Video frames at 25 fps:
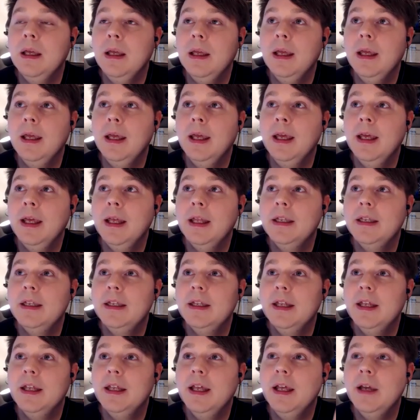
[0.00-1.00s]

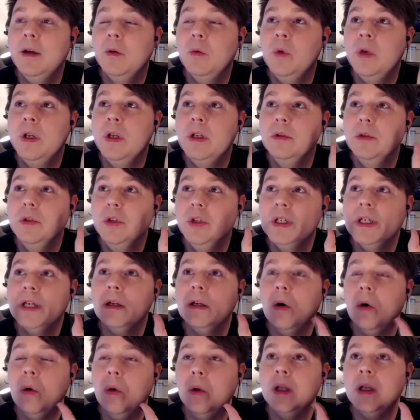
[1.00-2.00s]
And when you look
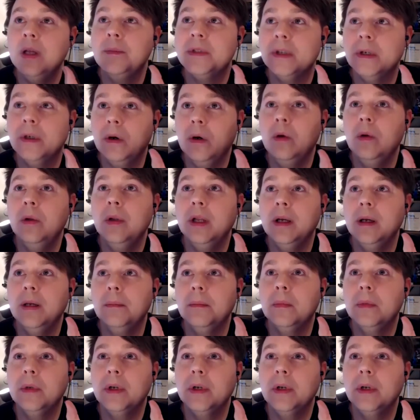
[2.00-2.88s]
at Olam to Olam,